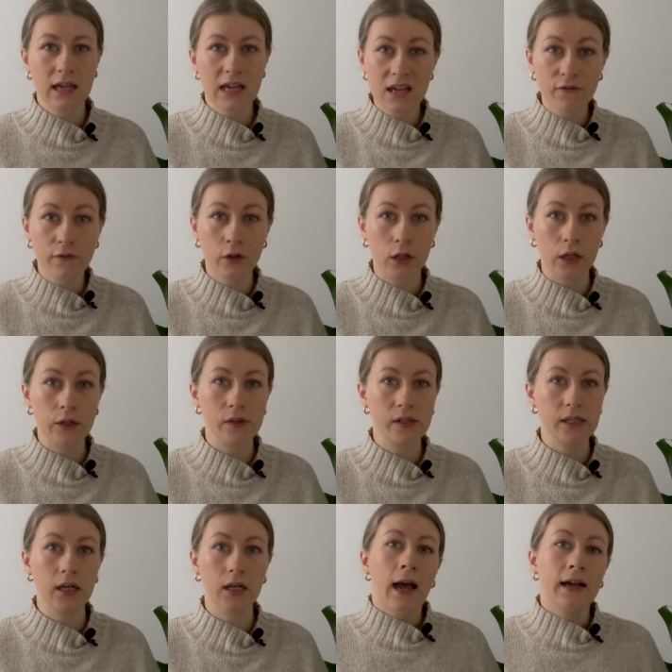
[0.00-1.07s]
even
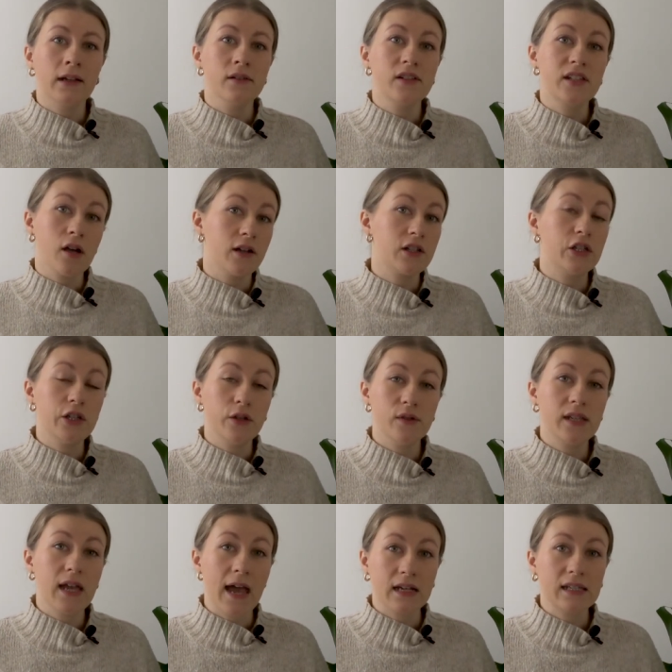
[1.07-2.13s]
closer and started to
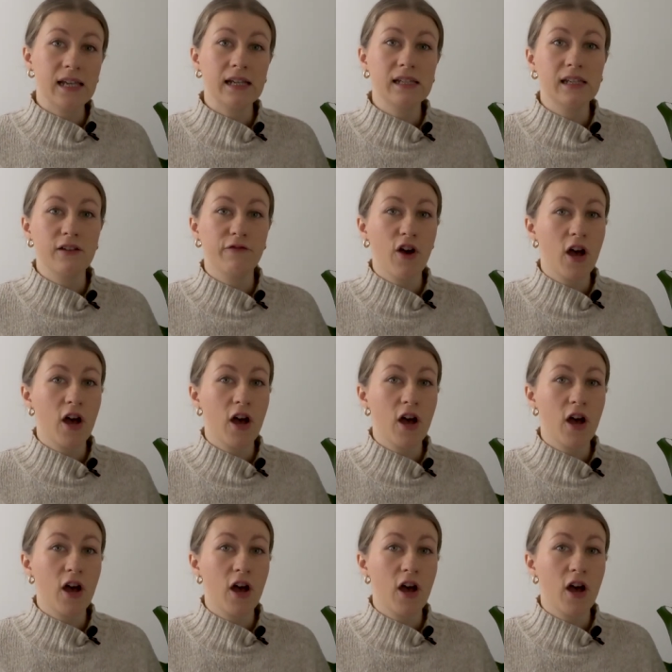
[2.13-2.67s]
use excessive,